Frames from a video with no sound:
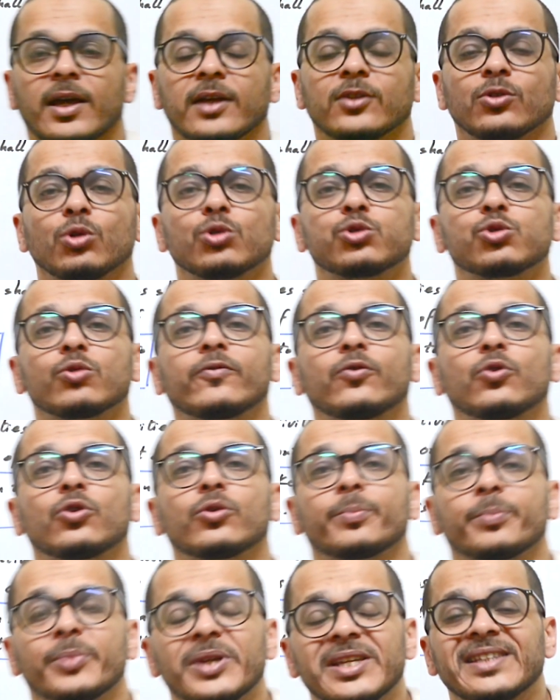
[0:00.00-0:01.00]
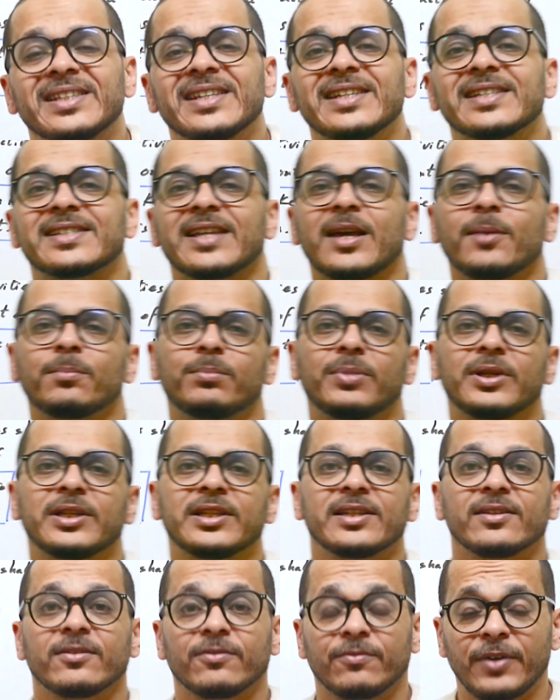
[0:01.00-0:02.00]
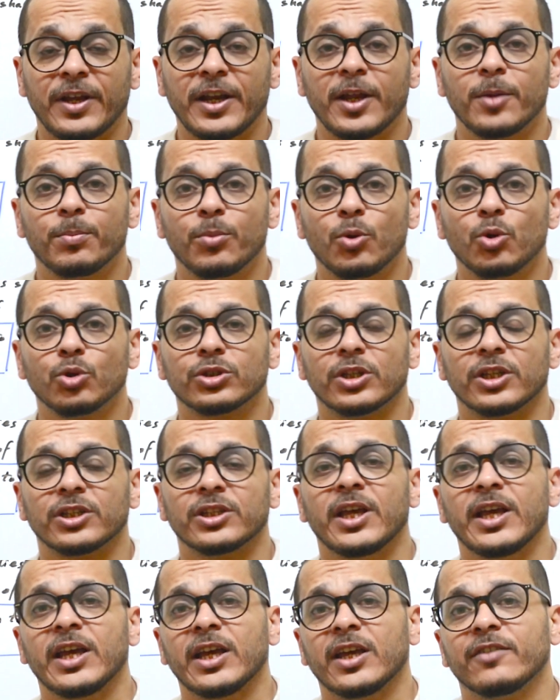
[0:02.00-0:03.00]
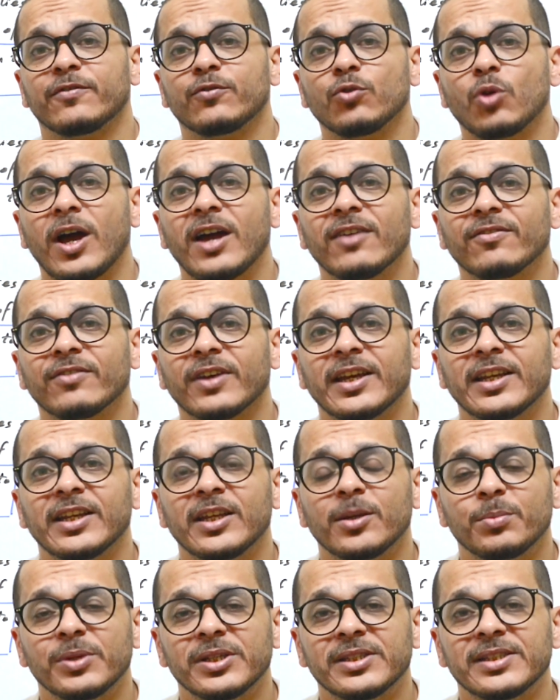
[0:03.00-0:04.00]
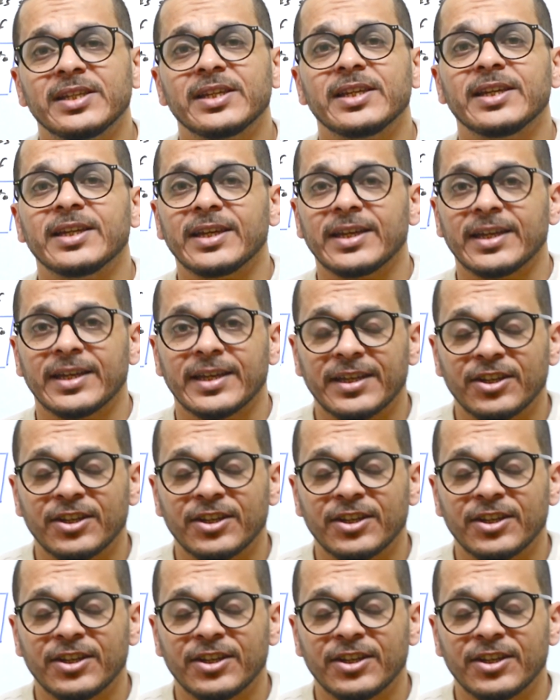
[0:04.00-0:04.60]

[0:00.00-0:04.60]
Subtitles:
And also for PT sample, very important, if you have any PT